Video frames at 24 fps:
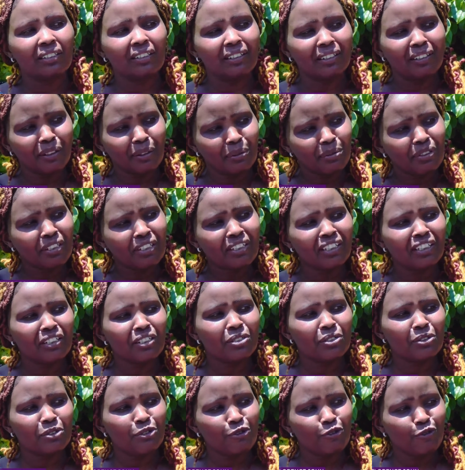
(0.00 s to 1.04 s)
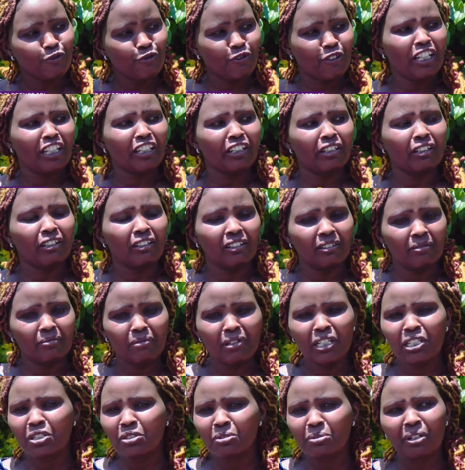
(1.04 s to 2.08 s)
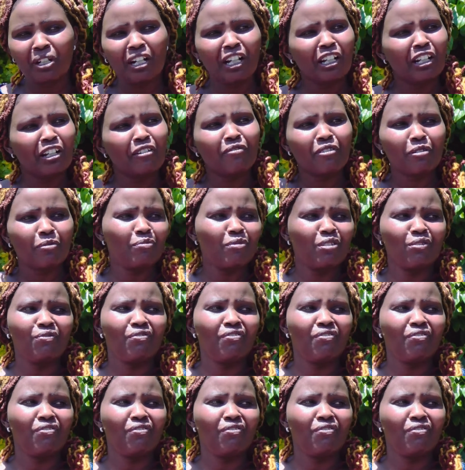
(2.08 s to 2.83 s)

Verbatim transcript: around that you're fine, but you can never be